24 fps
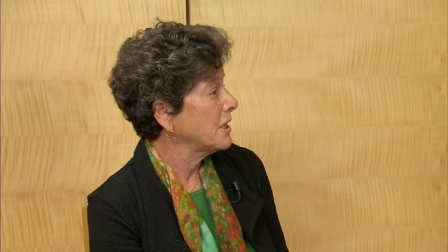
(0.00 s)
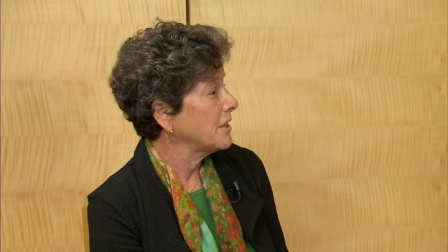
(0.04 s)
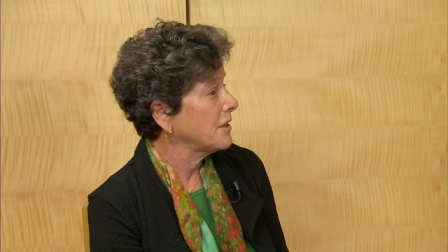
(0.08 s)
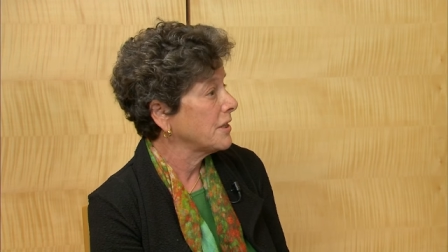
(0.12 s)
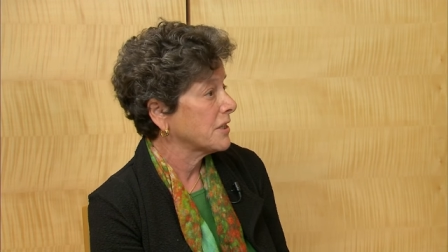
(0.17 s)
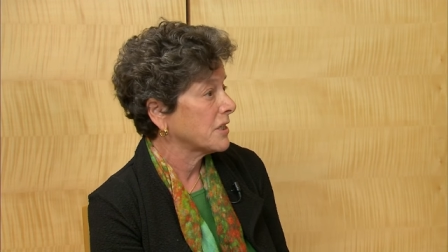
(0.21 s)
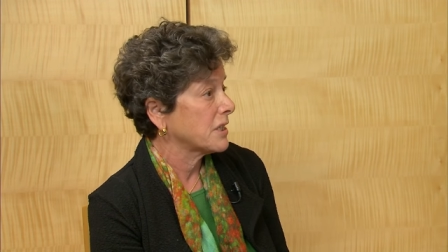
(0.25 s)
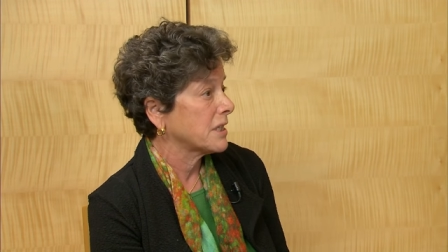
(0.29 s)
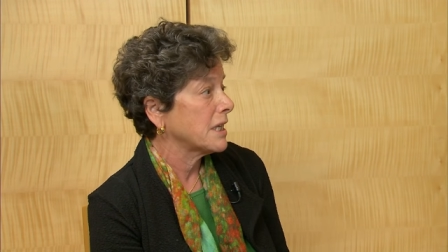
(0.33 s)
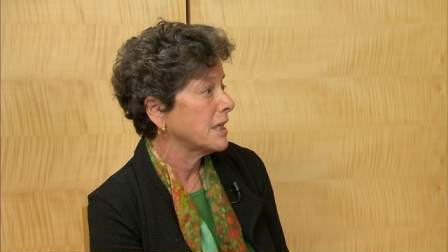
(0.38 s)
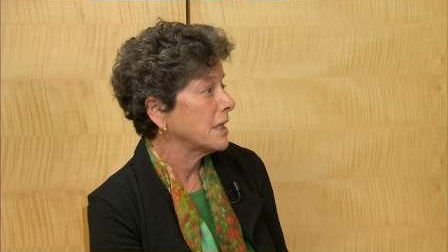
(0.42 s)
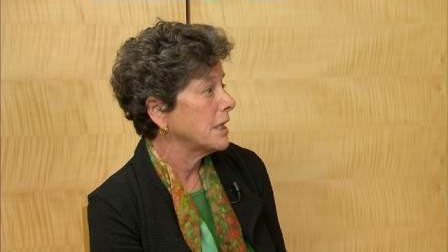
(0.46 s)
in
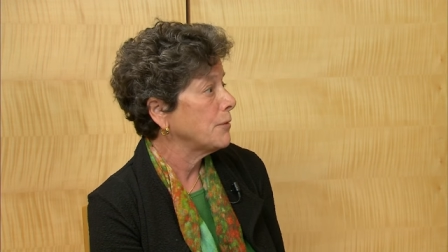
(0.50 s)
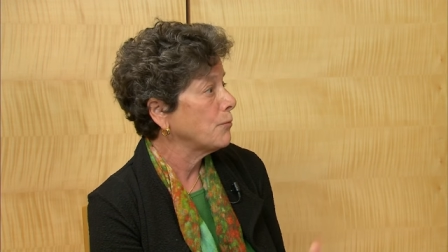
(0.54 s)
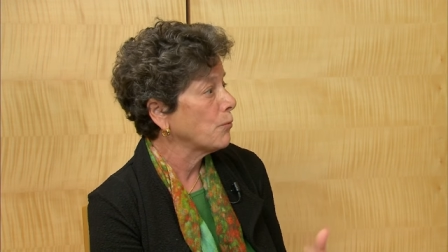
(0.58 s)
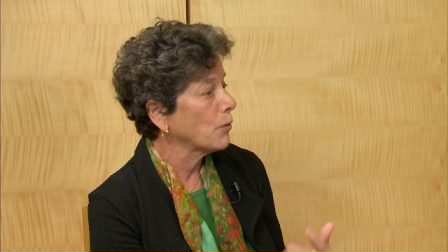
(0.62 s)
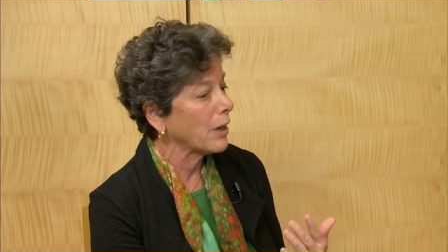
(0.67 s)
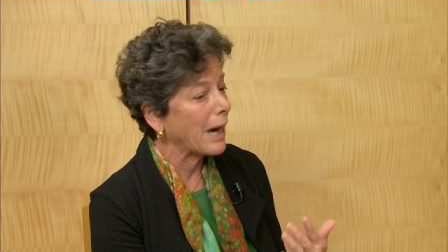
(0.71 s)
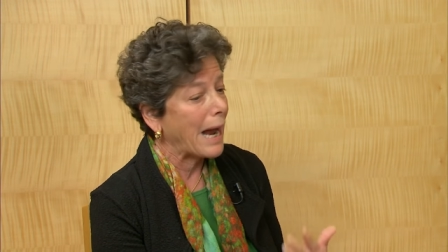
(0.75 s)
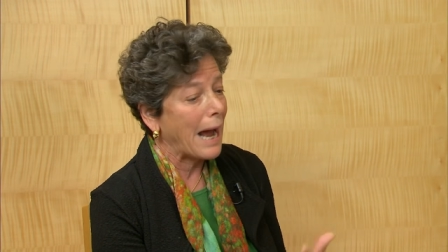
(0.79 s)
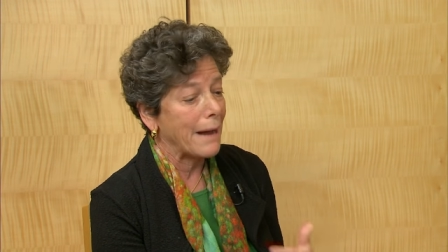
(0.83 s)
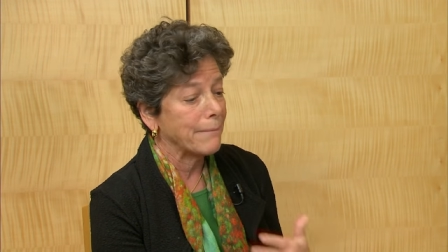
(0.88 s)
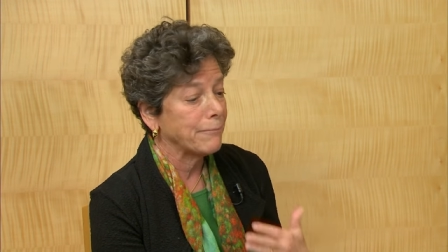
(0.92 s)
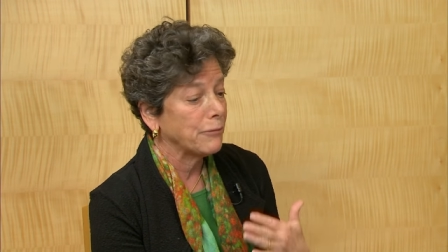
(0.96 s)
the city
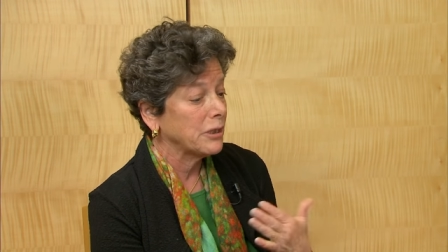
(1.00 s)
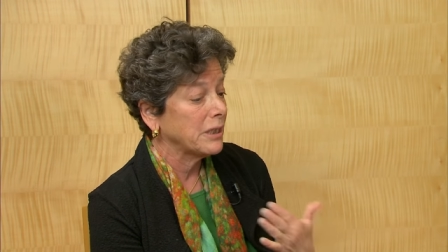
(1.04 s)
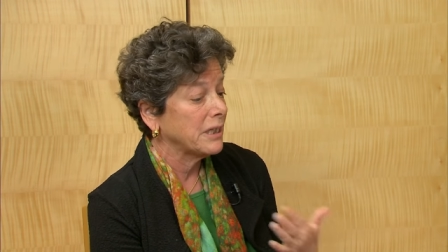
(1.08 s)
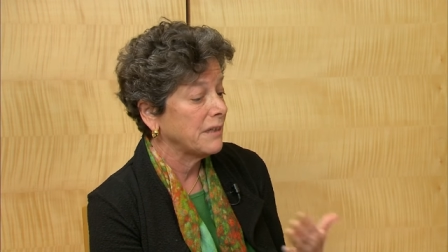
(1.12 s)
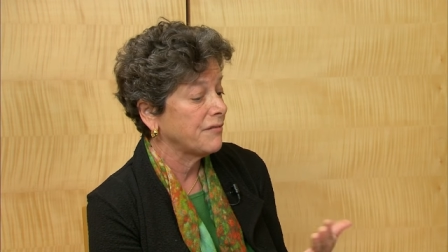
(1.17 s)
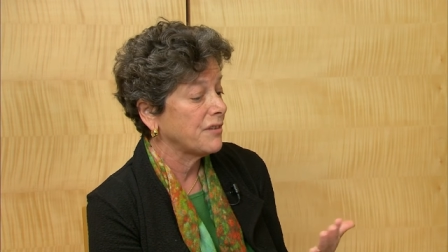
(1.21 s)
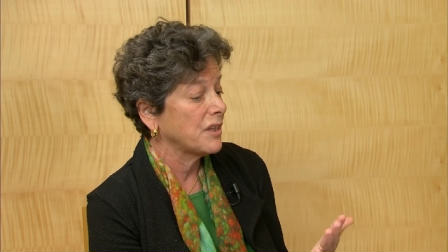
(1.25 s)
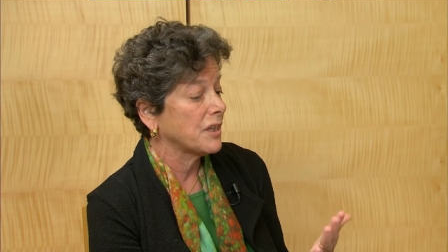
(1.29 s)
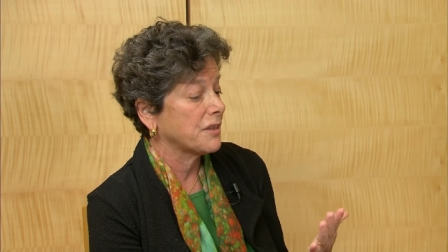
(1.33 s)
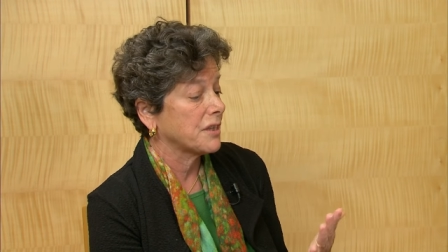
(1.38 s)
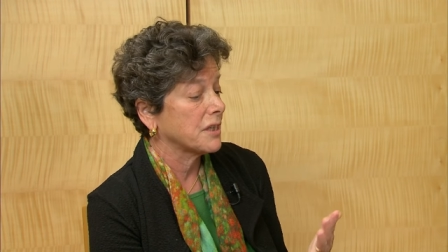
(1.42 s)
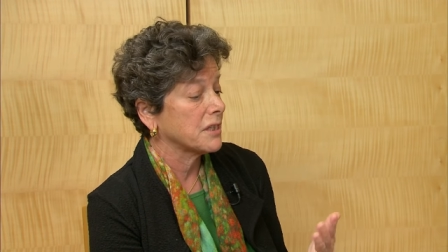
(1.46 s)
where I
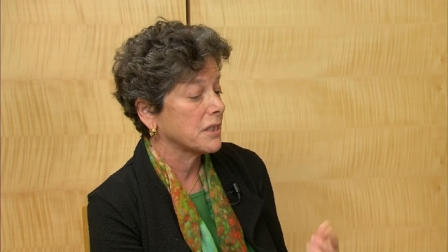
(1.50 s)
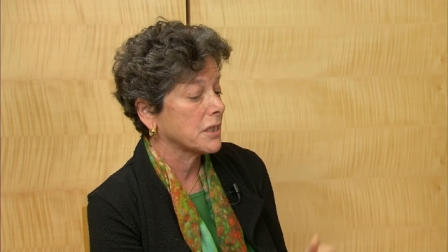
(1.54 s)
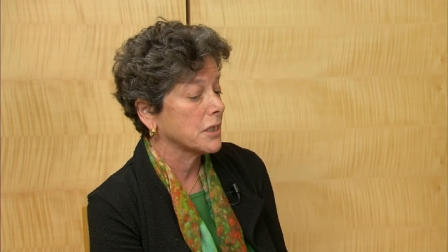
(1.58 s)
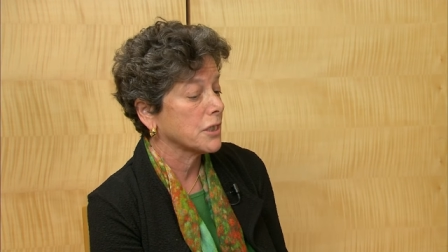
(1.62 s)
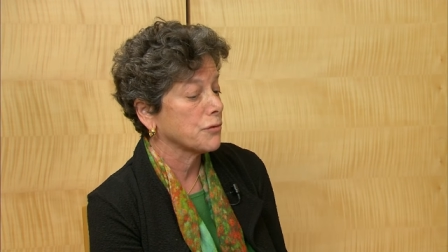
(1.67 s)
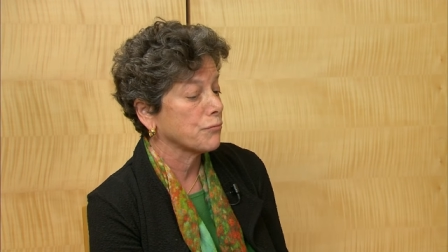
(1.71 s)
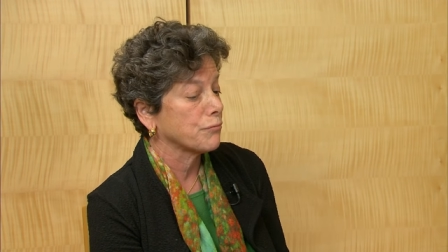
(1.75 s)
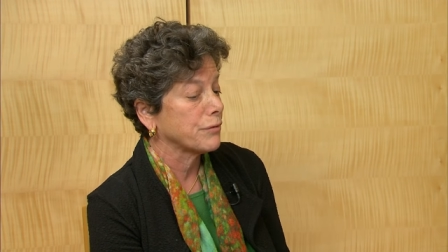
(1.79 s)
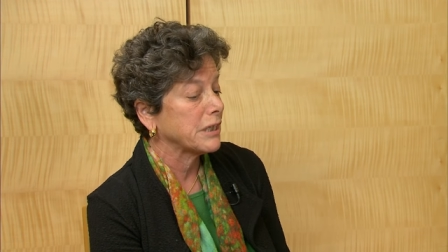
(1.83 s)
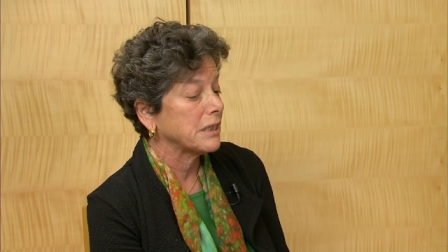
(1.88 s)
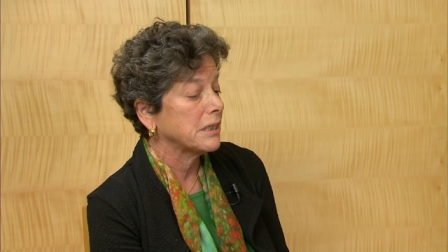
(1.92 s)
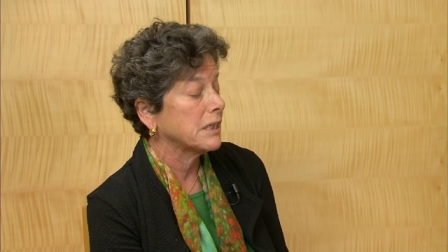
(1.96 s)
believe that this
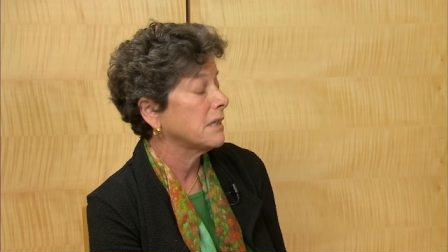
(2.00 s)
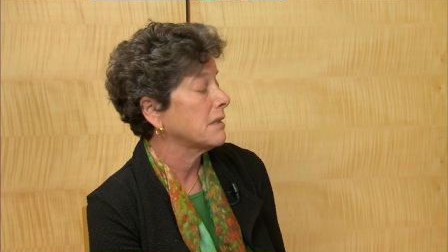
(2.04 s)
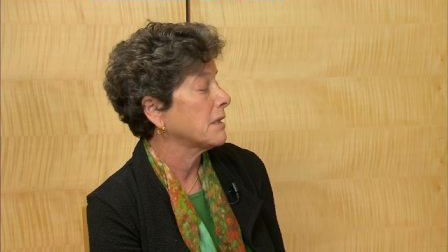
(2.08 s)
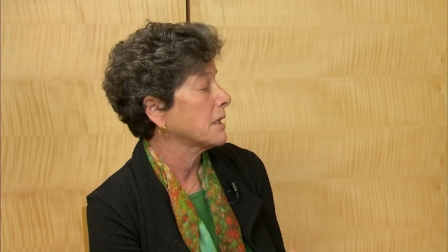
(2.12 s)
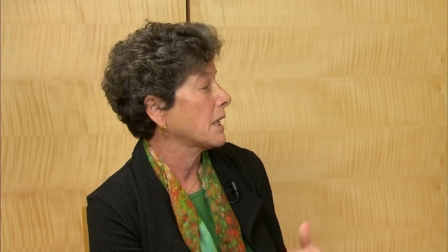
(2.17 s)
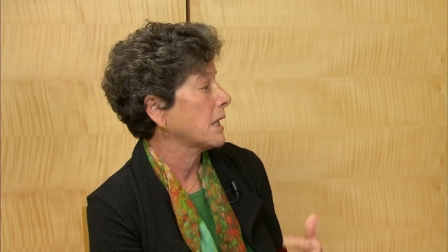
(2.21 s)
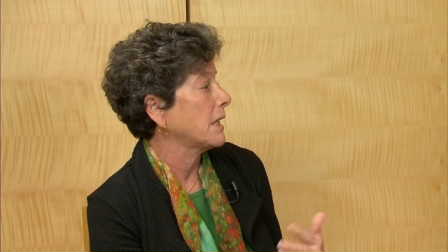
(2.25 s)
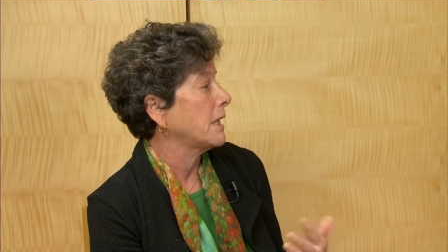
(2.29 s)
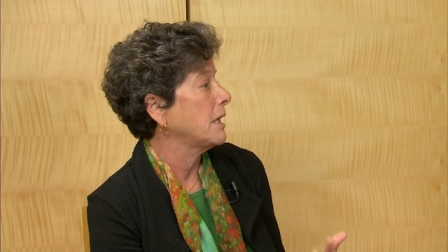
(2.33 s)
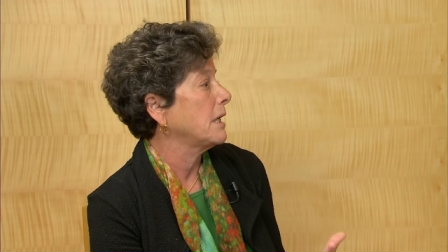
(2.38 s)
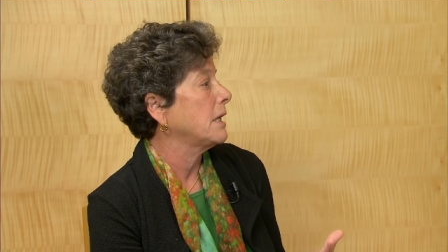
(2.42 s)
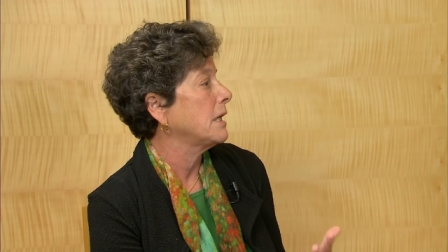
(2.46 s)
is really the
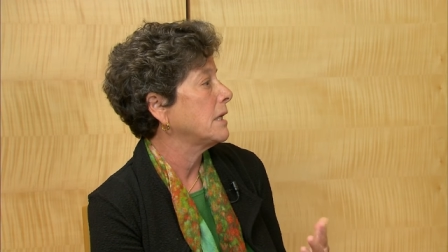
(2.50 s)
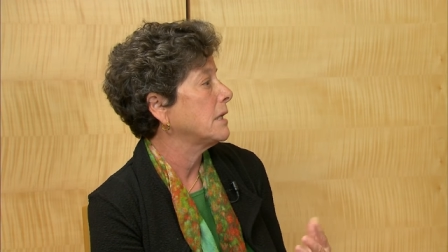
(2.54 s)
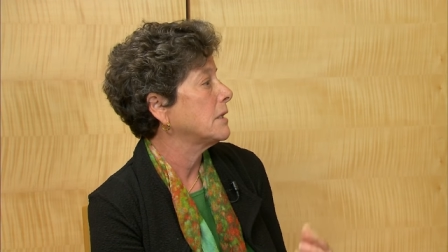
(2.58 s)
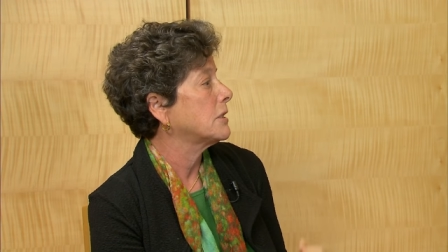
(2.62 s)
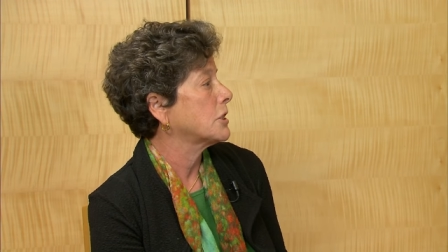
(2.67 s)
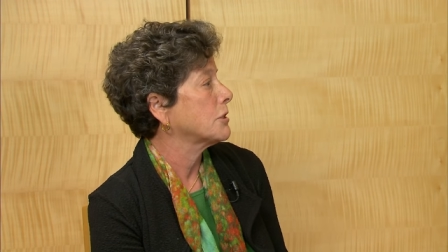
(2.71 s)
key